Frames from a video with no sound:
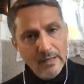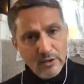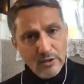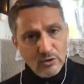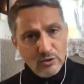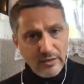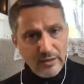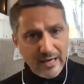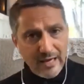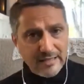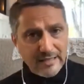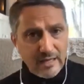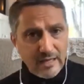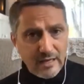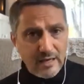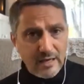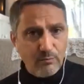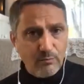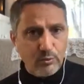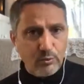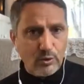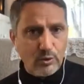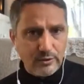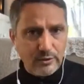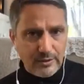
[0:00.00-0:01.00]
So that's an
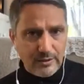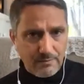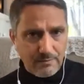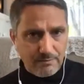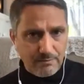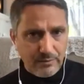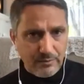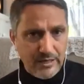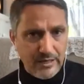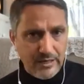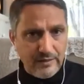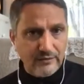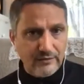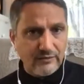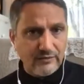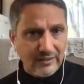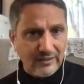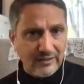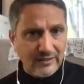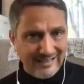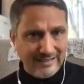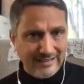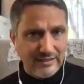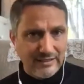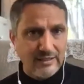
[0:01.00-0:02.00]
important piece
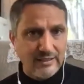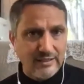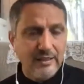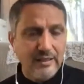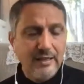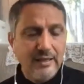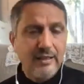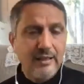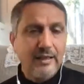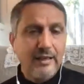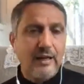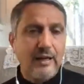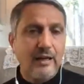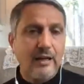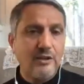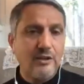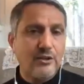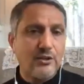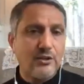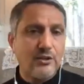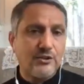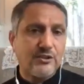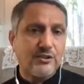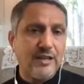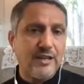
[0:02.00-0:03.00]
in
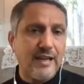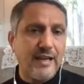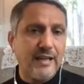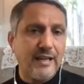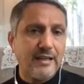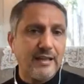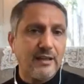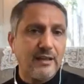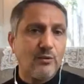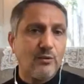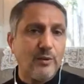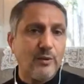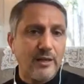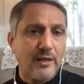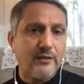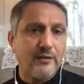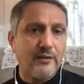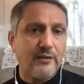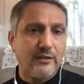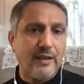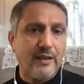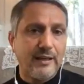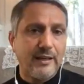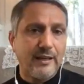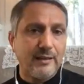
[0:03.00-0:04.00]
understanding what
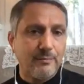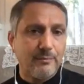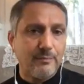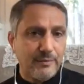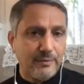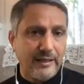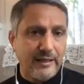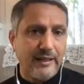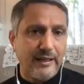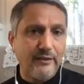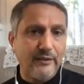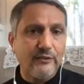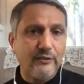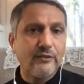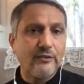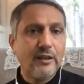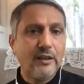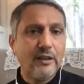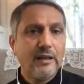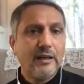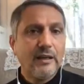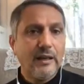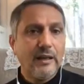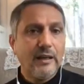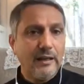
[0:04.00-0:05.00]
is taking place
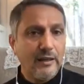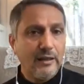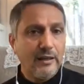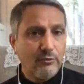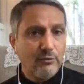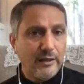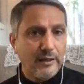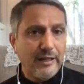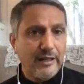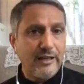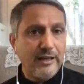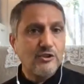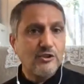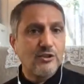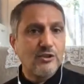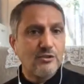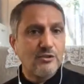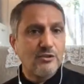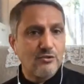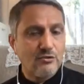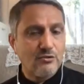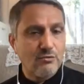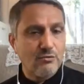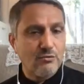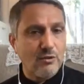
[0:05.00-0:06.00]
in
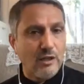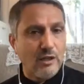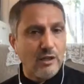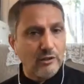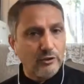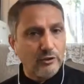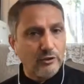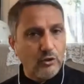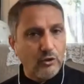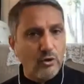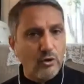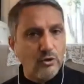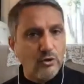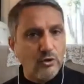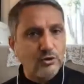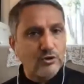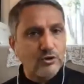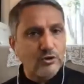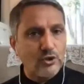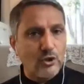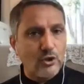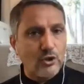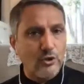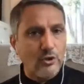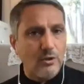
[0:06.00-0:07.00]
relations to a
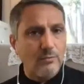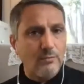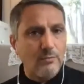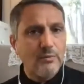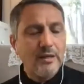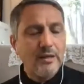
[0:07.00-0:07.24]
long-term